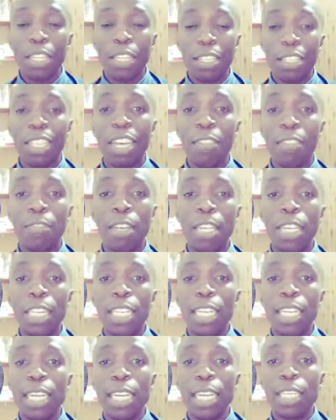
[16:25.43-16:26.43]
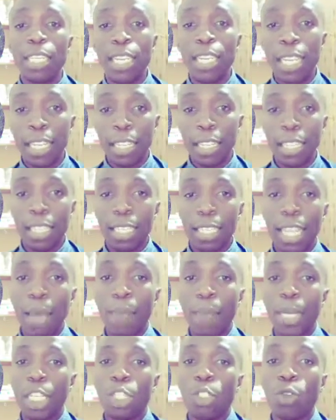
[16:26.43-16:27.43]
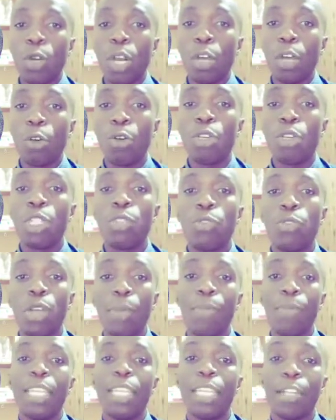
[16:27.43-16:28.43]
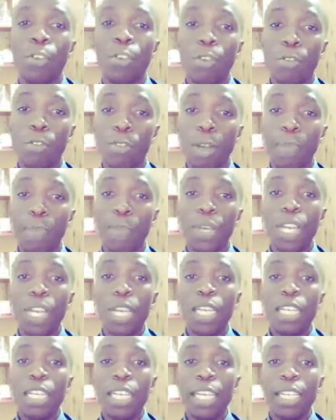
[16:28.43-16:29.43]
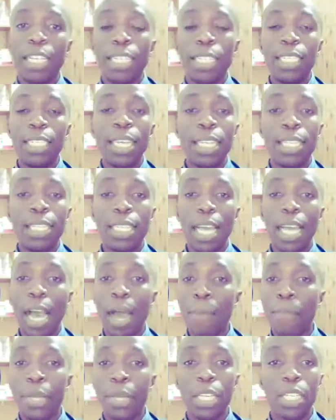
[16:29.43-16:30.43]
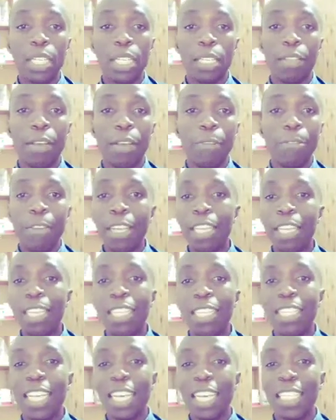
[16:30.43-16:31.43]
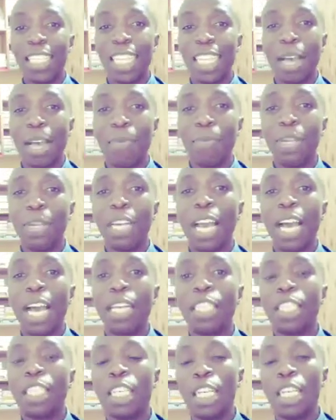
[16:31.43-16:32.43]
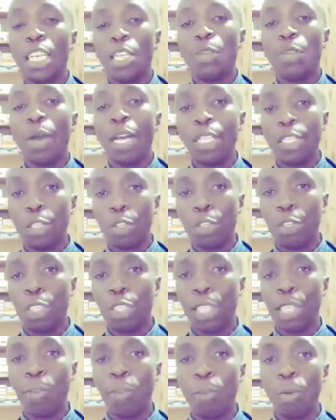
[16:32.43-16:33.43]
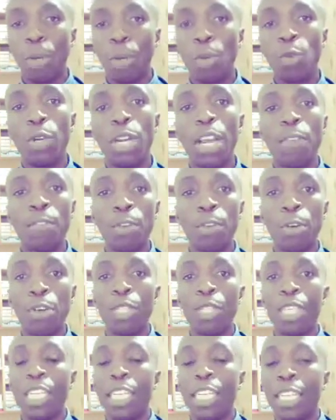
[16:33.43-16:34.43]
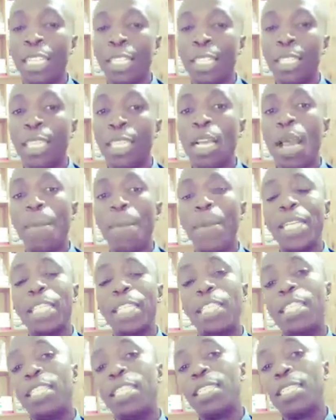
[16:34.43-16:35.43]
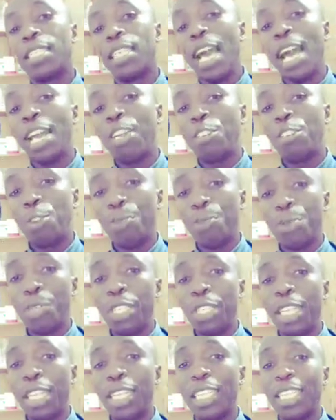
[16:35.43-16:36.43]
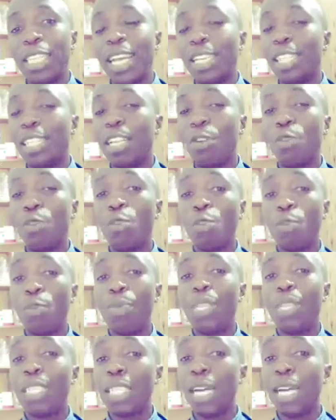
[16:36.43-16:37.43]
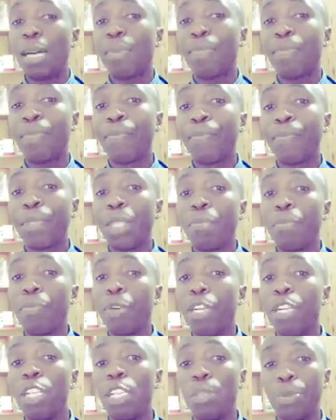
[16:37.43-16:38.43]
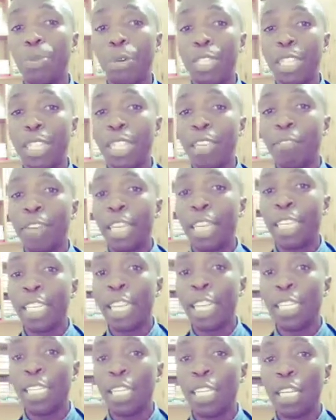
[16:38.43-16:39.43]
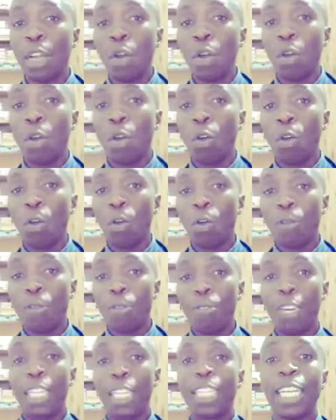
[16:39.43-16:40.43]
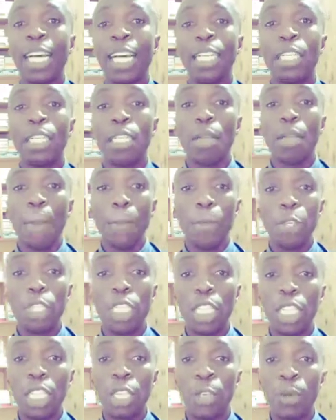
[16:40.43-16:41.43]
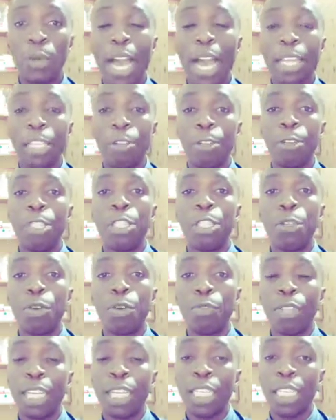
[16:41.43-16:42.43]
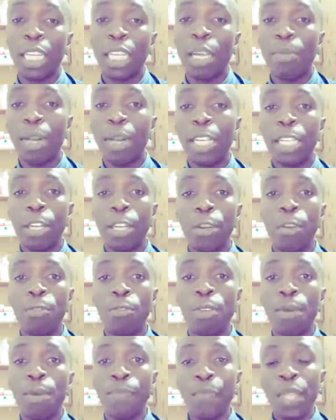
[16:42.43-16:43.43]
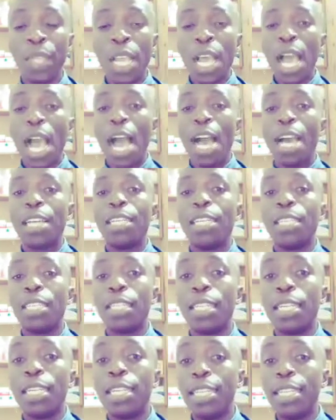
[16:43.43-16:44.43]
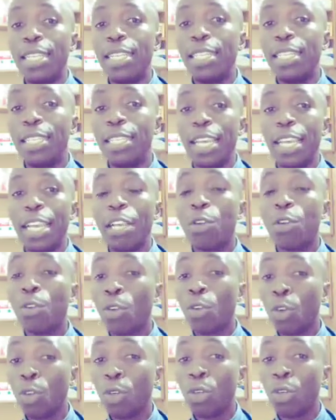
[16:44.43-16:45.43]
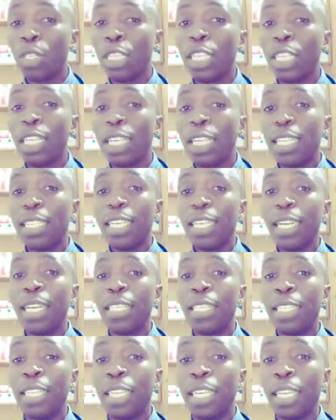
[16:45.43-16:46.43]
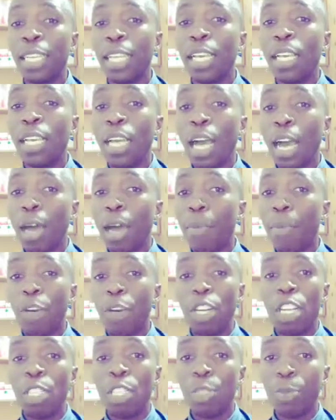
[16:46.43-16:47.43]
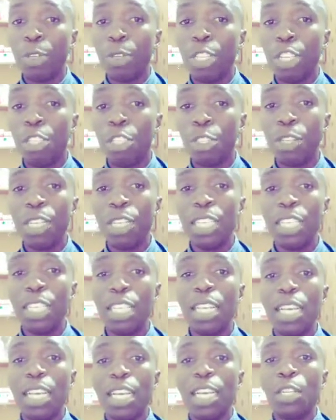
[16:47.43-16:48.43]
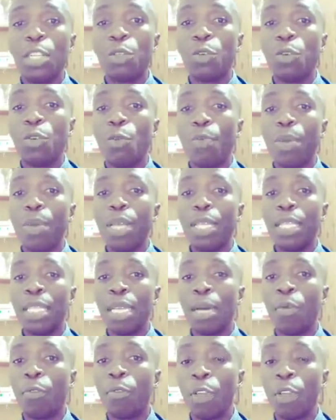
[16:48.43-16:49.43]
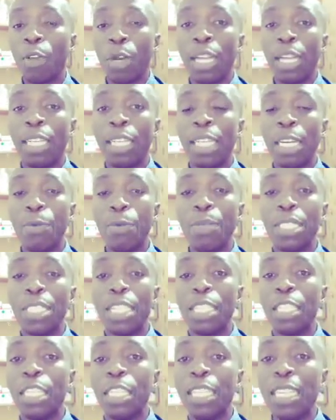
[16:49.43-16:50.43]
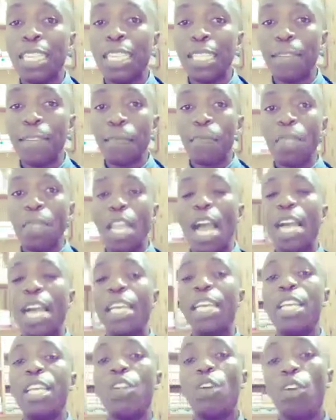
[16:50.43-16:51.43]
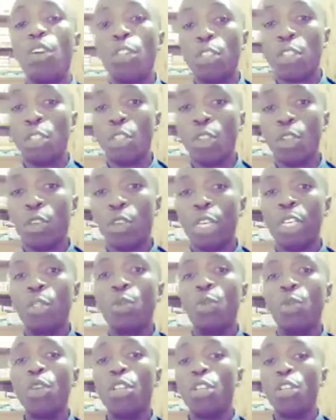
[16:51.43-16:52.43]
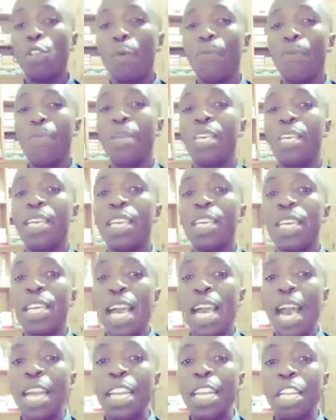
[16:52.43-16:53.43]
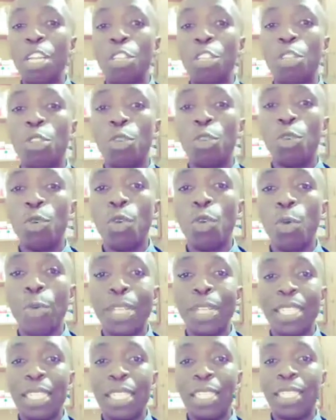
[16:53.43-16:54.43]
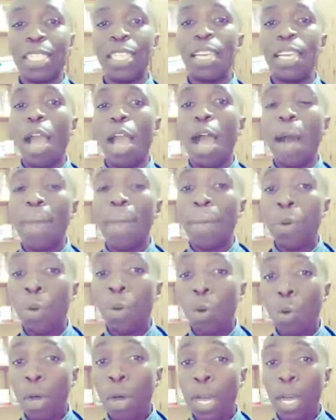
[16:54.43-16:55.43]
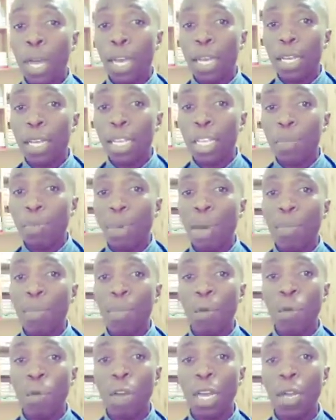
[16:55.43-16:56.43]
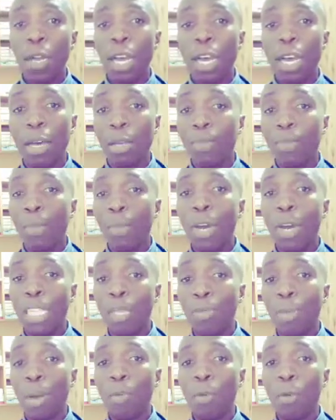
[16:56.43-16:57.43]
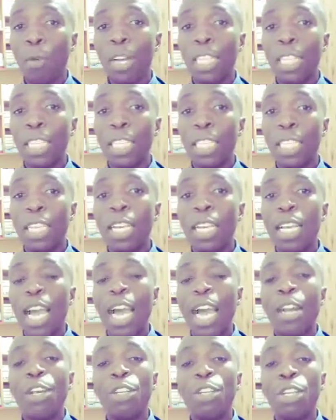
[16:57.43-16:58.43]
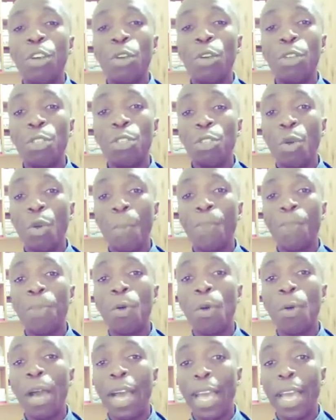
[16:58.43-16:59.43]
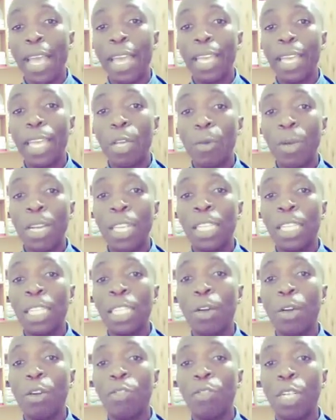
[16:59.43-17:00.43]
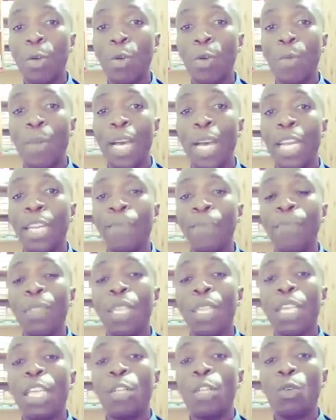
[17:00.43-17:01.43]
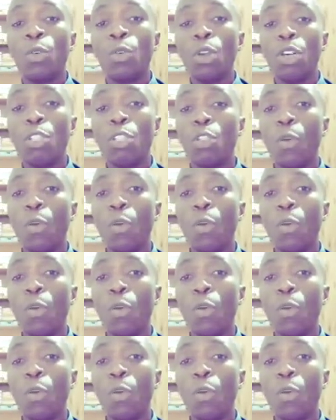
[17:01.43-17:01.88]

discovered that this is a particular cause for a blighted ovum. It just happens. Things just happen, and you ask yourself what could have caused this. But it is attributed that there could be some predisposing factors or factors putting you at risk of getting a blighted ovum, and these include genetic predispositions. It could be something connected with the genes, and then also it could also be an issue with poor sperm quality, and then also poor egg quality of the woman. It could